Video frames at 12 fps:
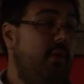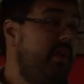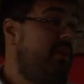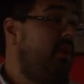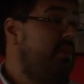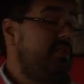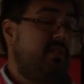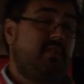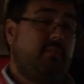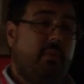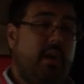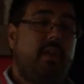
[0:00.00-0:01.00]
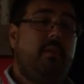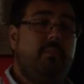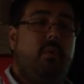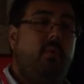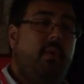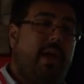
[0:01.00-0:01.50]
It cost us some money,
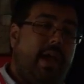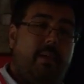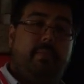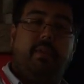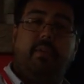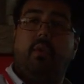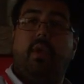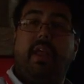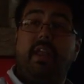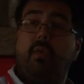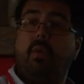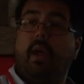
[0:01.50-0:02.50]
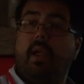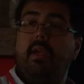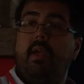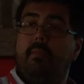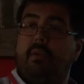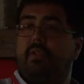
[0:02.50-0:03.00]
but we were happy to do it anyway
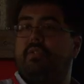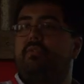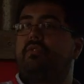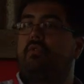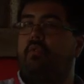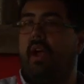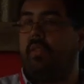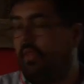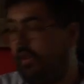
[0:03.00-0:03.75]
because it was the right